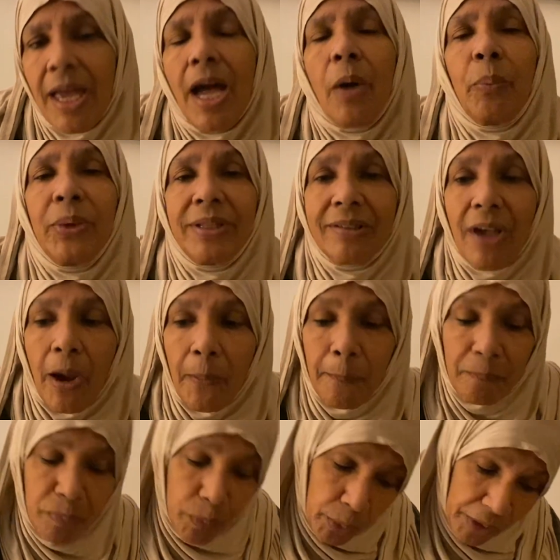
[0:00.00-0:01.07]
And we
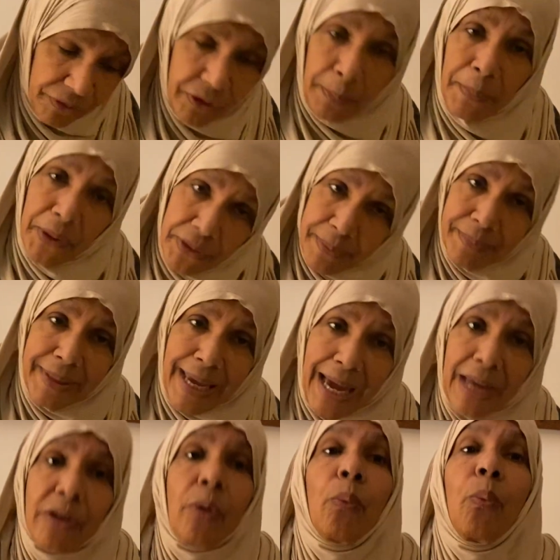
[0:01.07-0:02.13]
don't want to put them
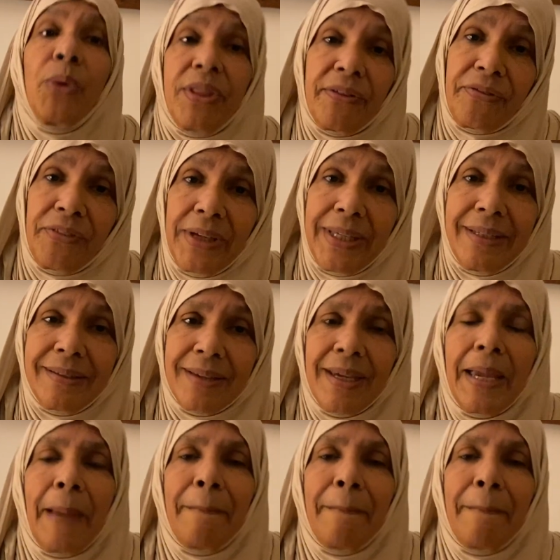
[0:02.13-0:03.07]
down with a feed,